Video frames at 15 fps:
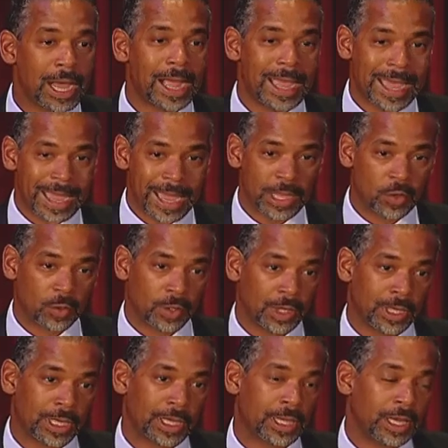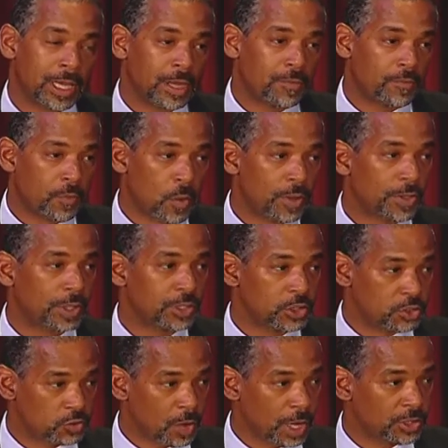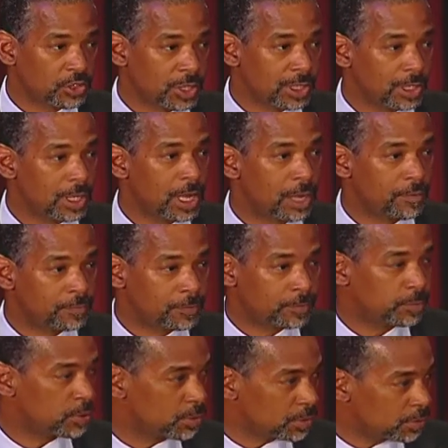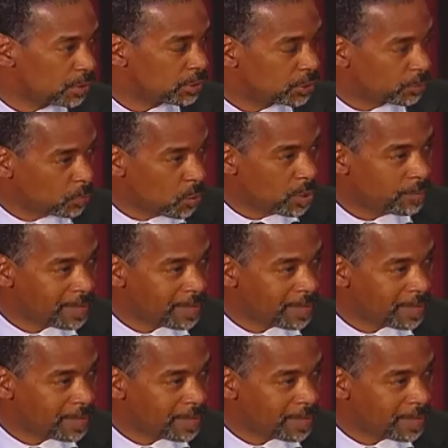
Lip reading: annually for the construction of supportive